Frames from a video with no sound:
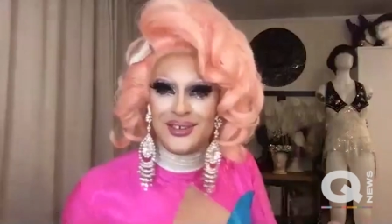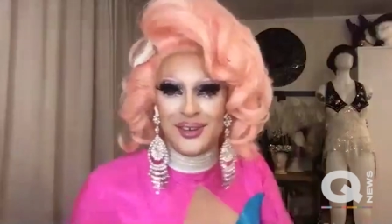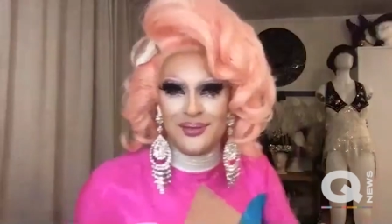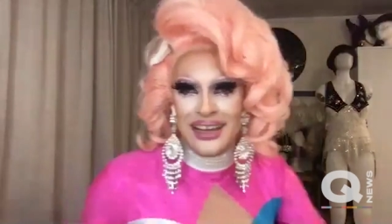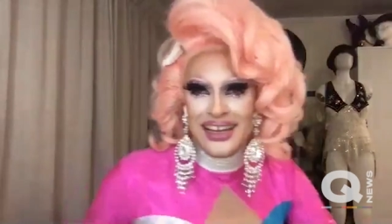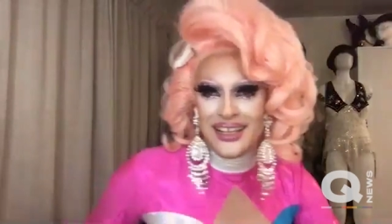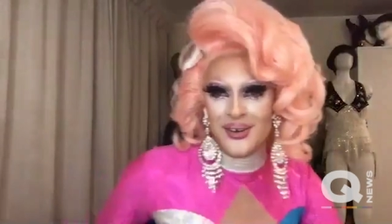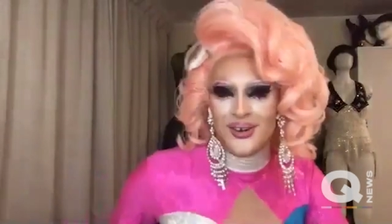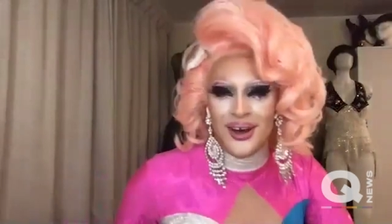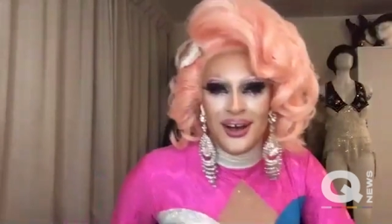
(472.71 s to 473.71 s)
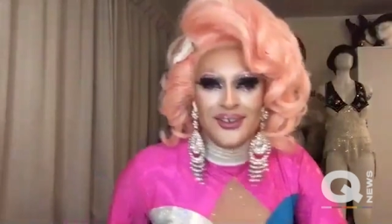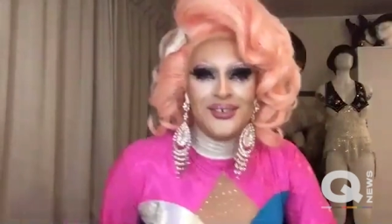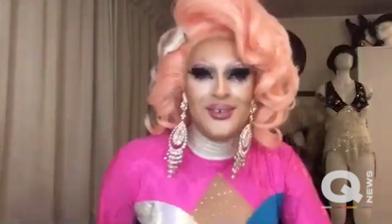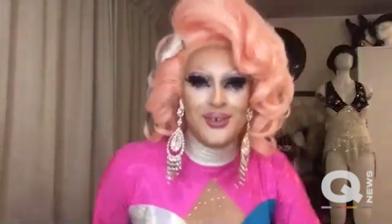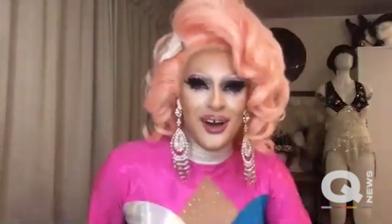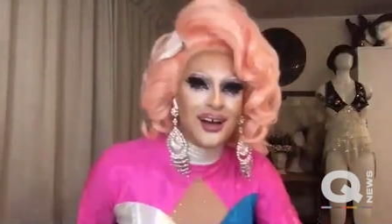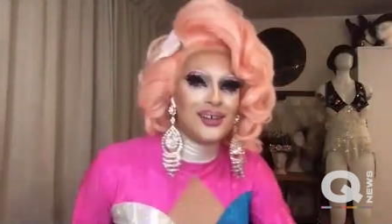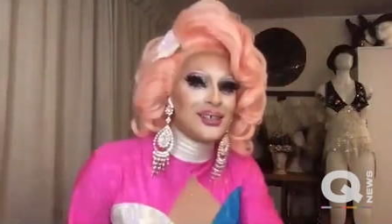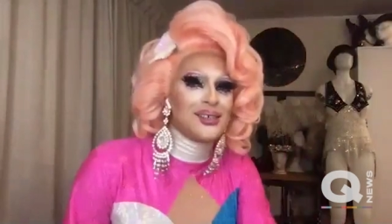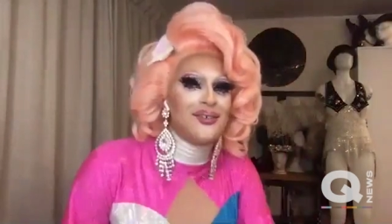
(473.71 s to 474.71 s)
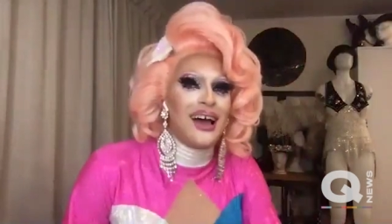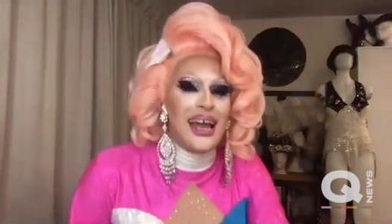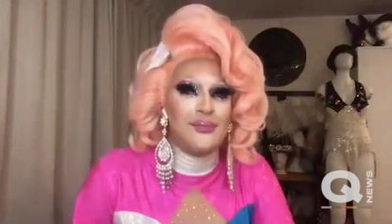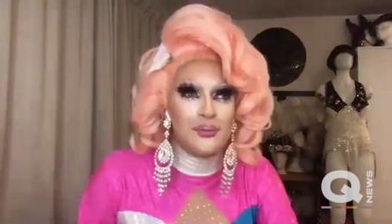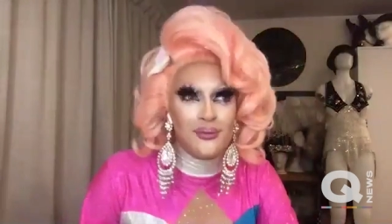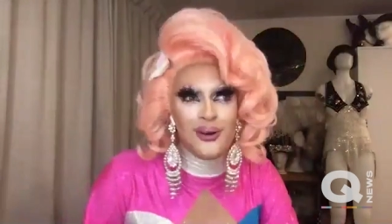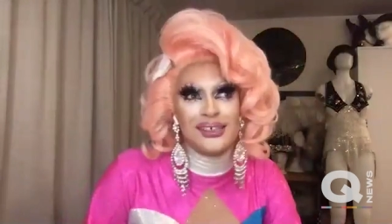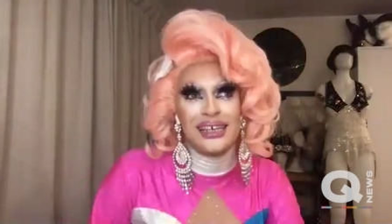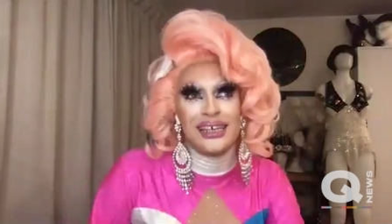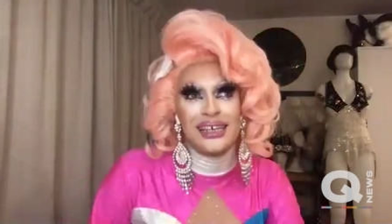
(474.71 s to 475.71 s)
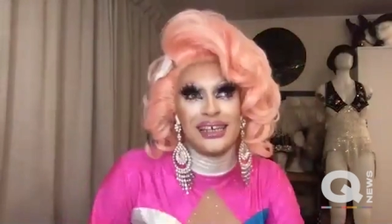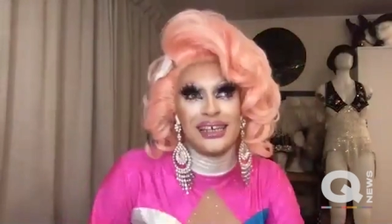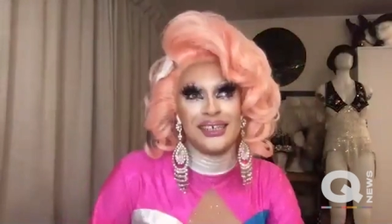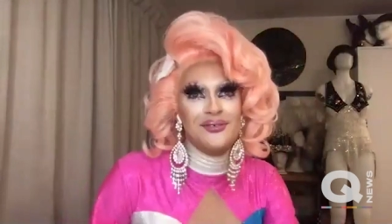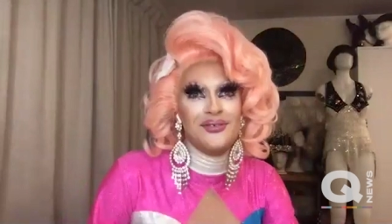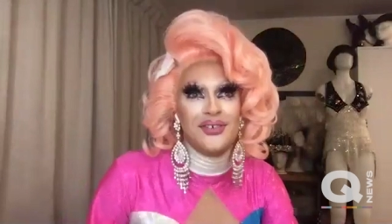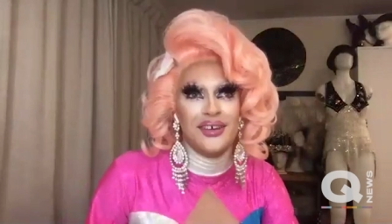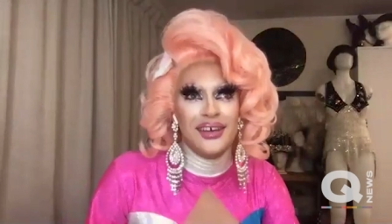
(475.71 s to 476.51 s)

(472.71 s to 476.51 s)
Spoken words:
Do you know what I mean? You can't describe the process of